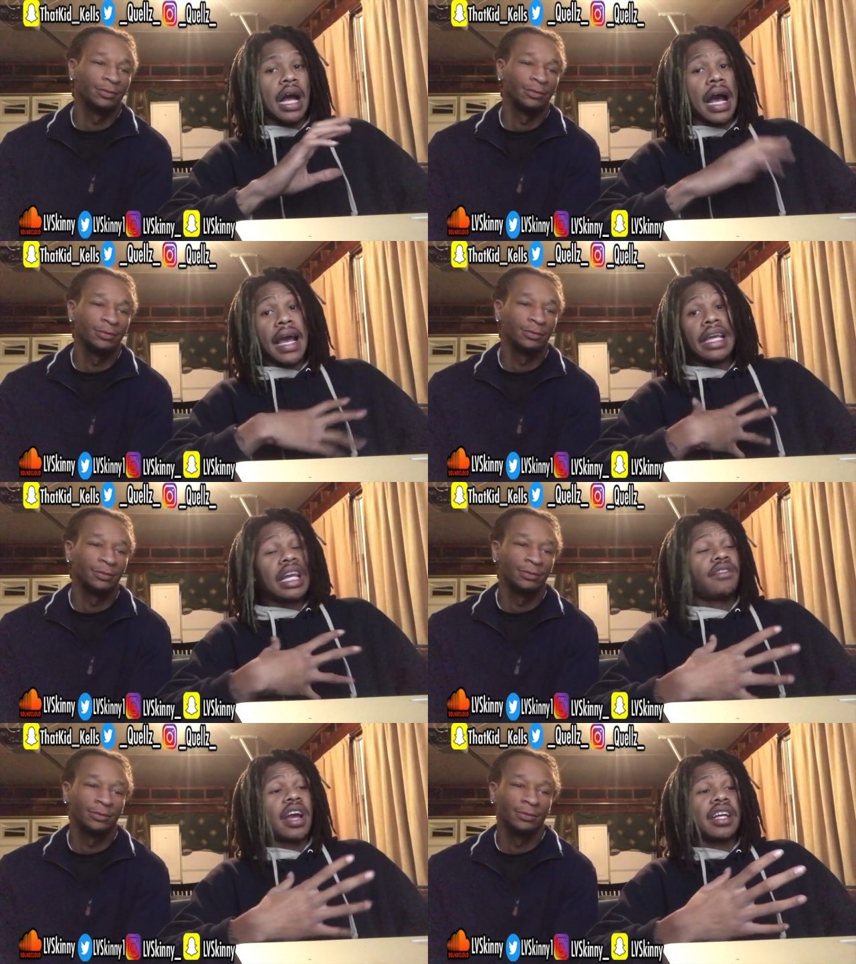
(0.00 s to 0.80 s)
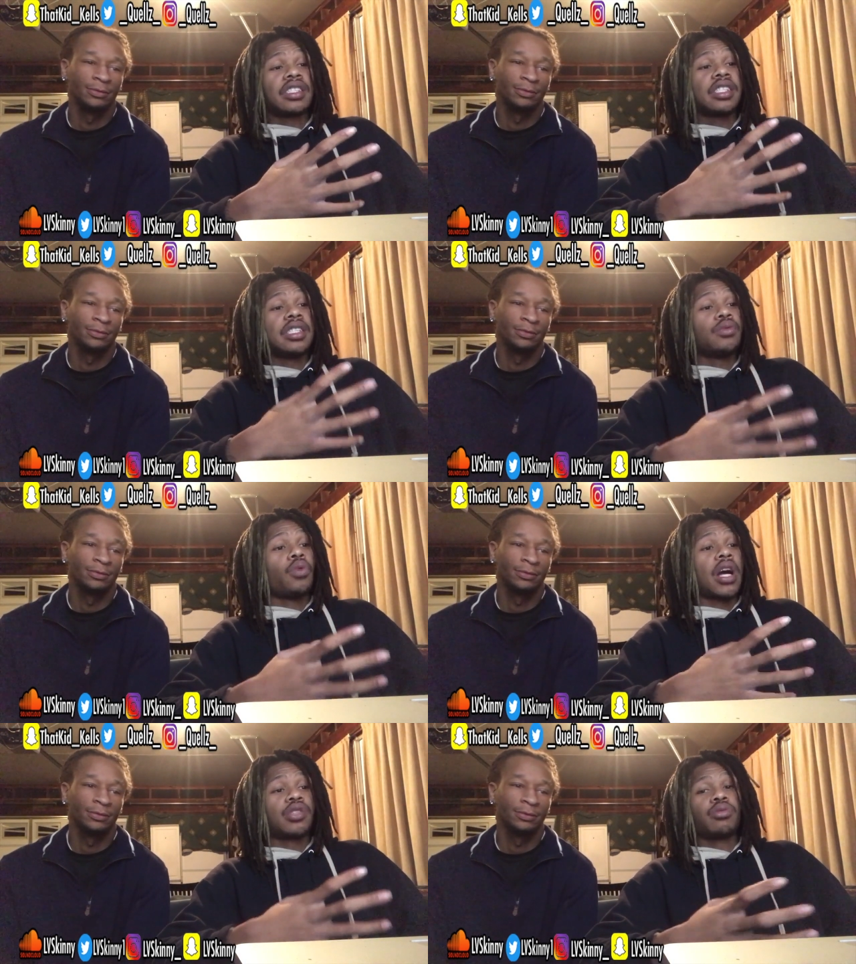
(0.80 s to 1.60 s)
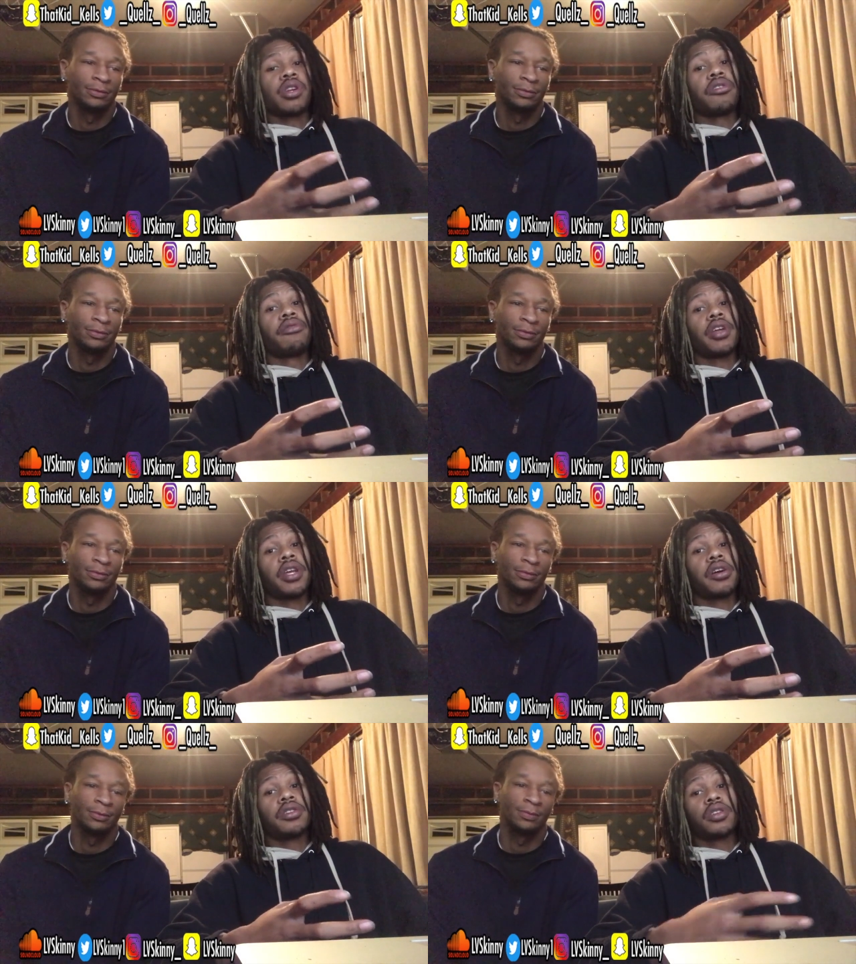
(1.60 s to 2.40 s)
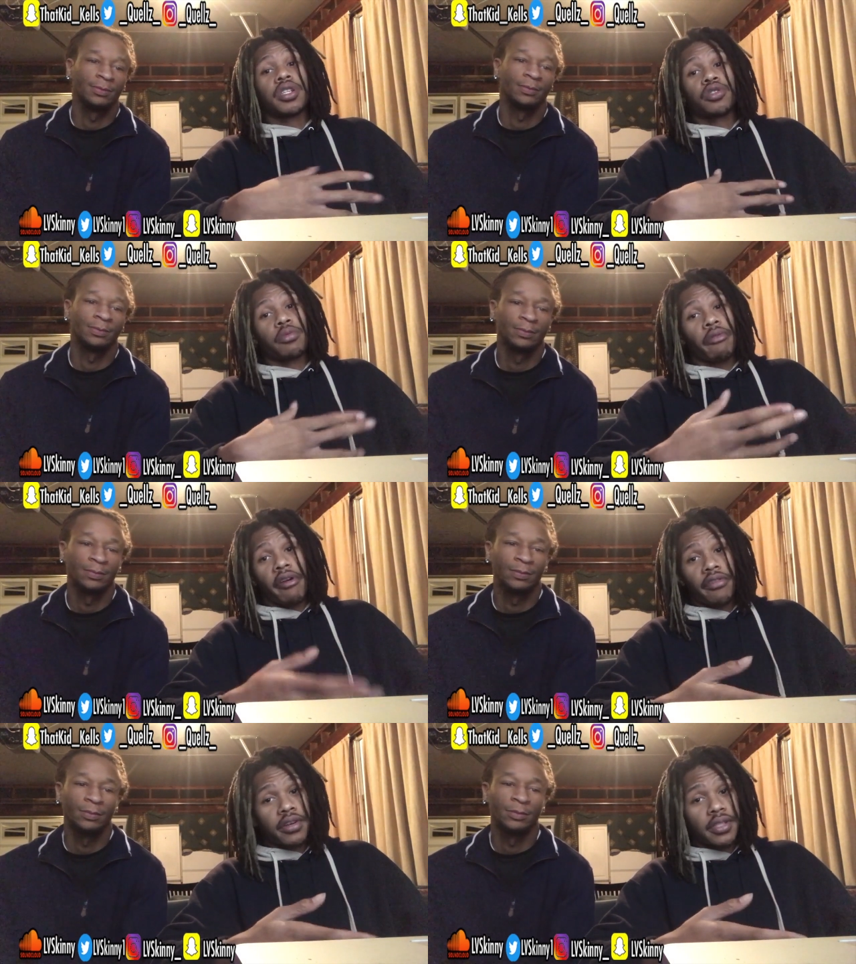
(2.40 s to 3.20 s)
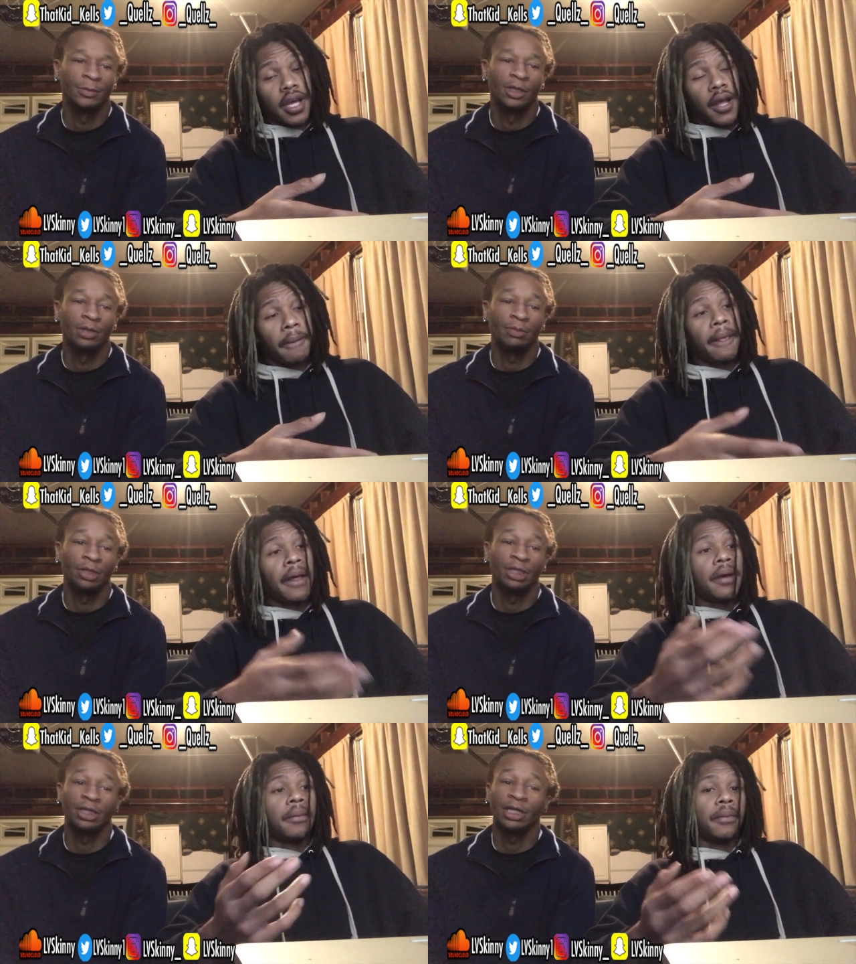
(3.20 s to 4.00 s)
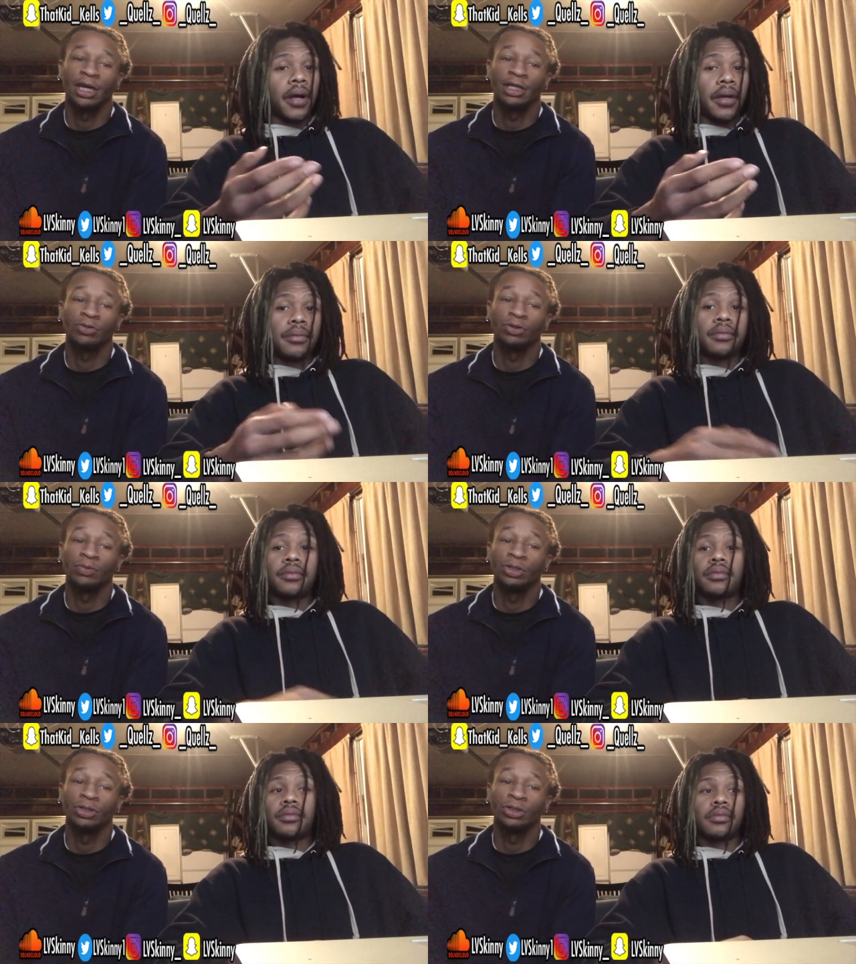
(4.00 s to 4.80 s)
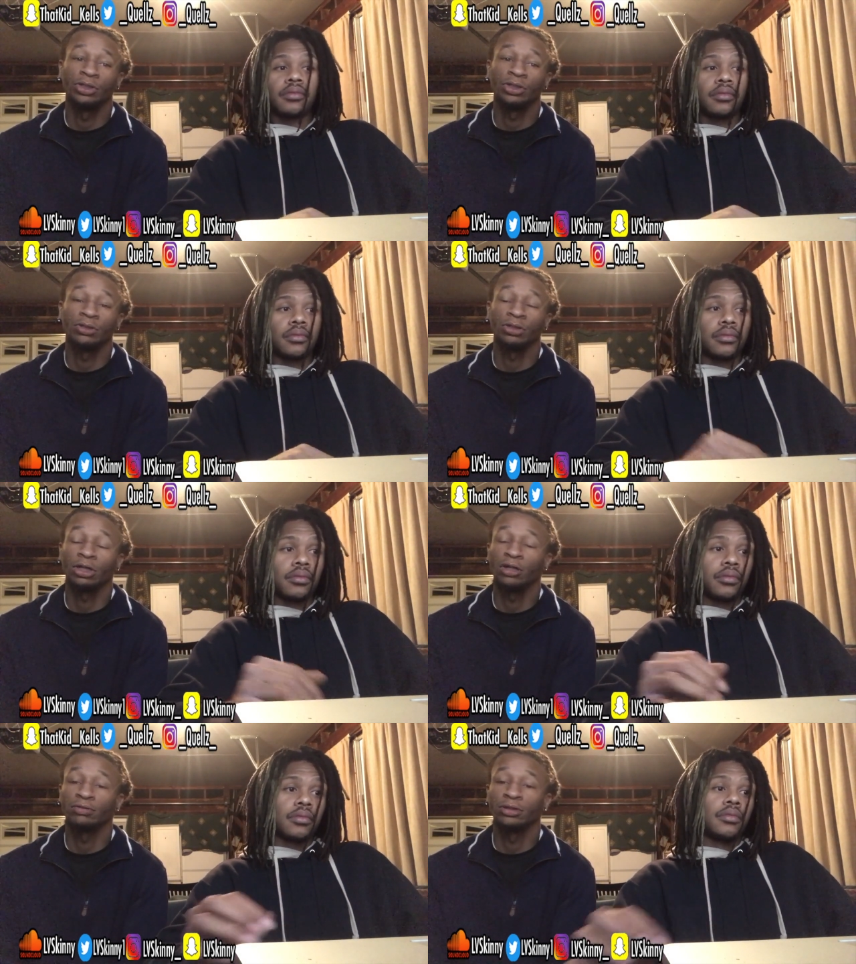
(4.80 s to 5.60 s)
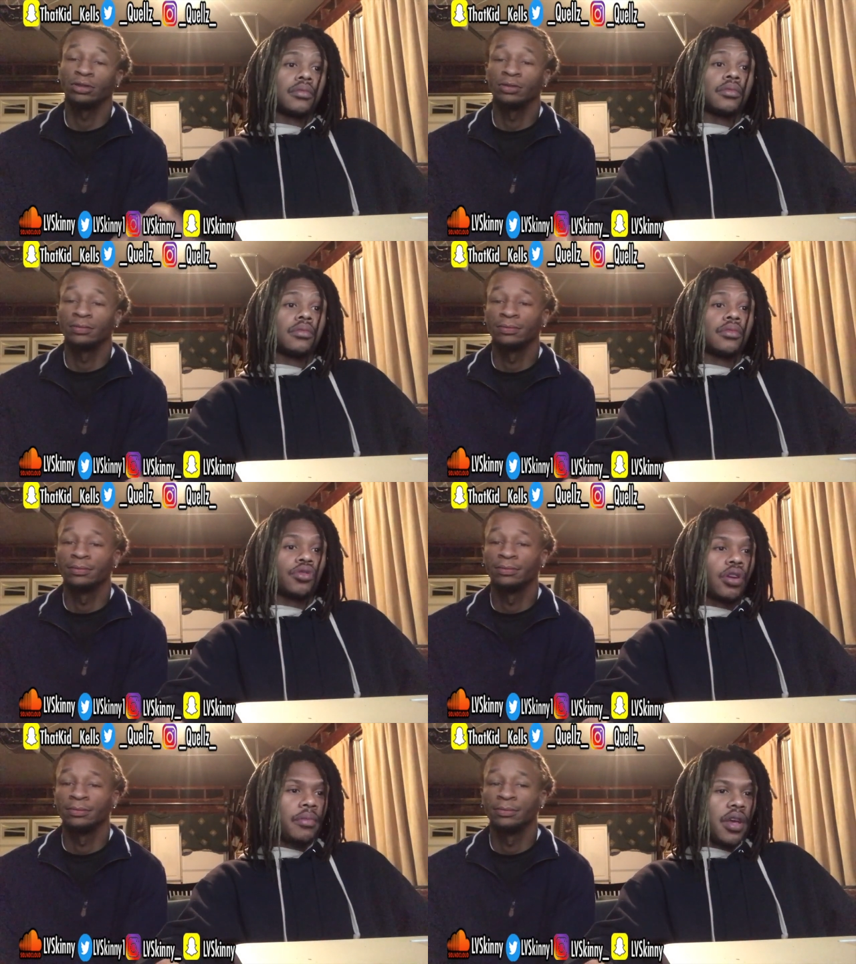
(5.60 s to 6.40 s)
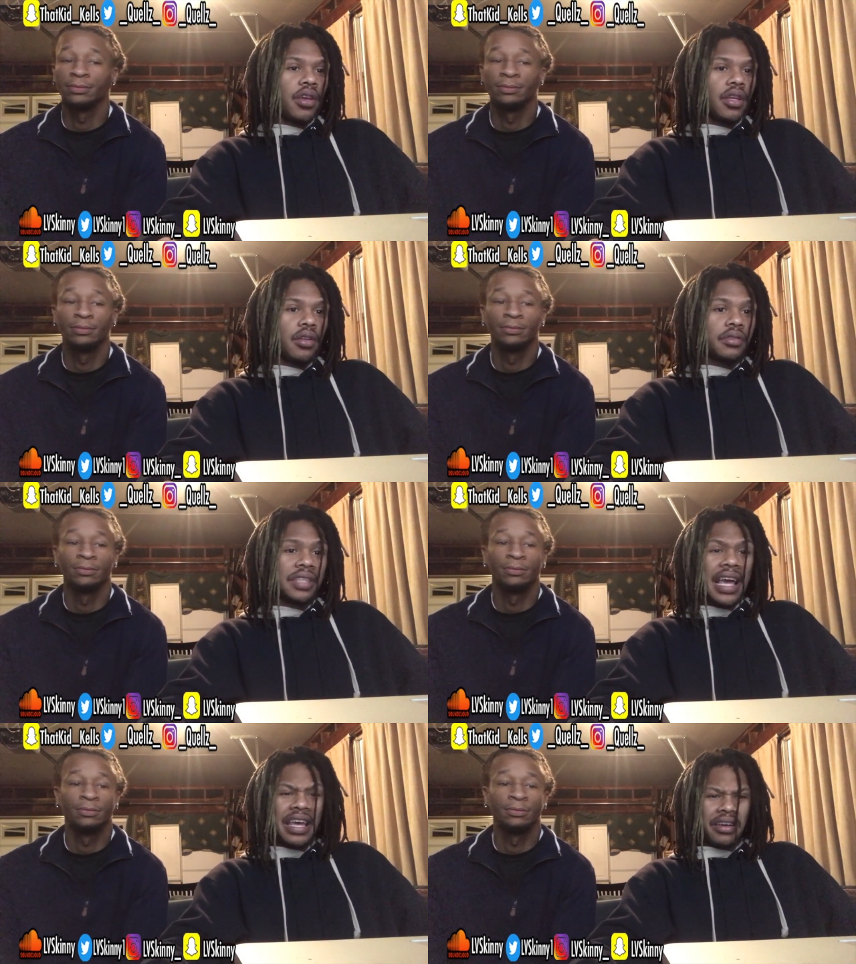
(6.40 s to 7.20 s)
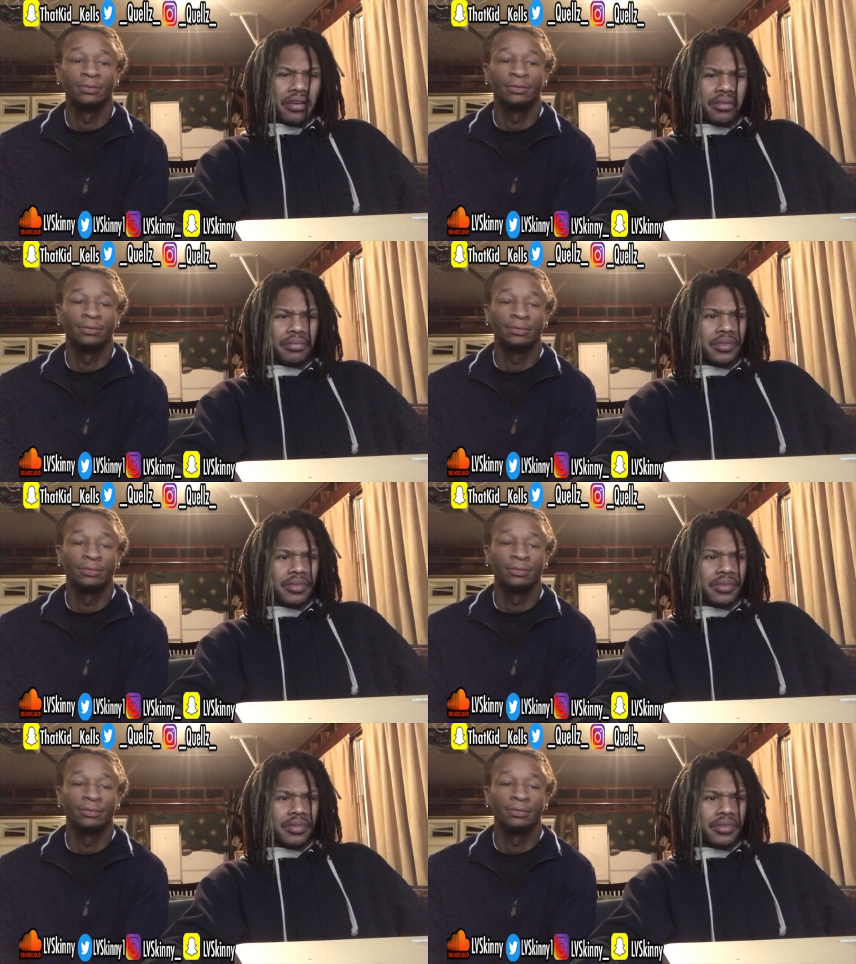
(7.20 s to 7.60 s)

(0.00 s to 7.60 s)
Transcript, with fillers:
Speaker 1: I ain't never actually watched one of your videos, so this is gonna be my first time. And you got three million subscribers. Three million? Damn.